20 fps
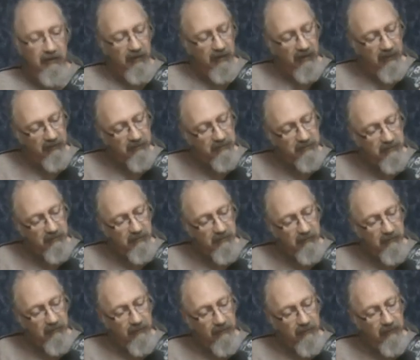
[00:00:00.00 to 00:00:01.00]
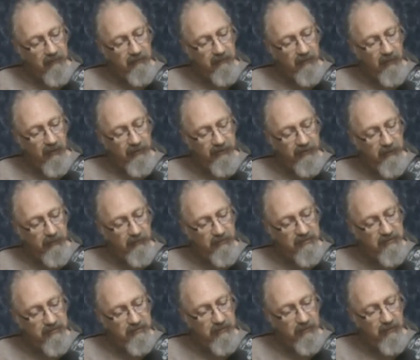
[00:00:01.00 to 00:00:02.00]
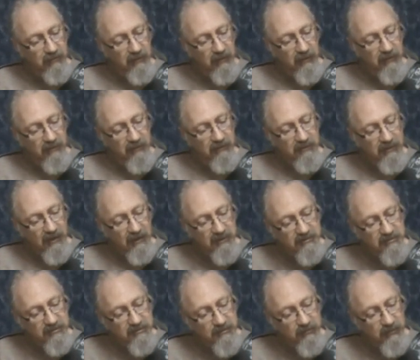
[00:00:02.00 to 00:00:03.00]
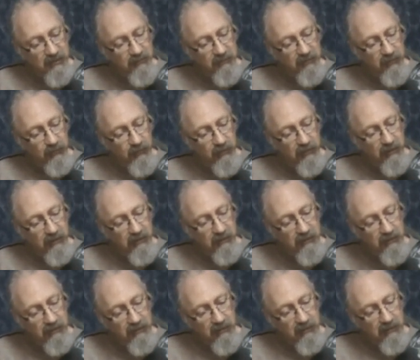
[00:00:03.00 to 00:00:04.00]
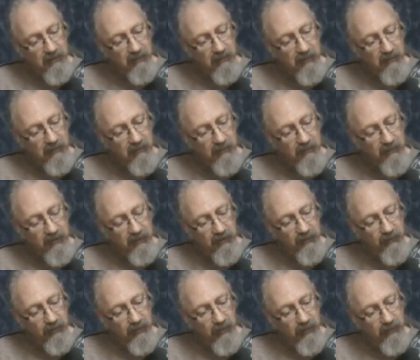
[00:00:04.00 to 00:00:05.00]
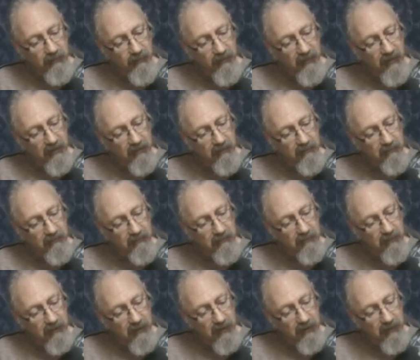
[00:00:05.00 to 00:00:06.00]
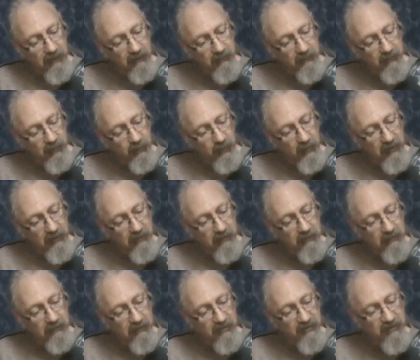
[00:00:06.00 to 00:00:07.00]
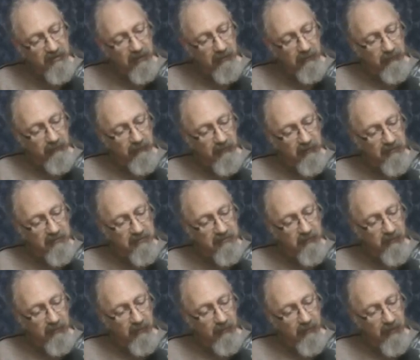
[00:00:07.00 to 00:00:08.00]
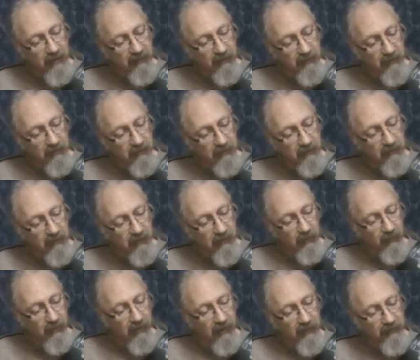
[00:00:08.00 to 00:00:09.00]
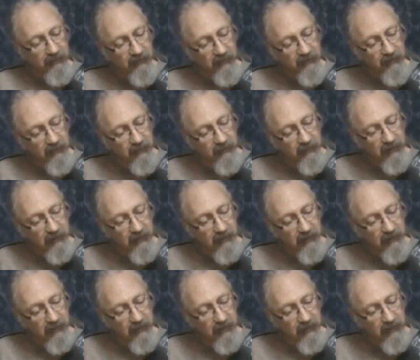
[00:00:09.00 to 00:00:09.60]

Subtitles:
And the idea is to touch the string between the 3rd fret and between the 2nd fret, somewhere around this area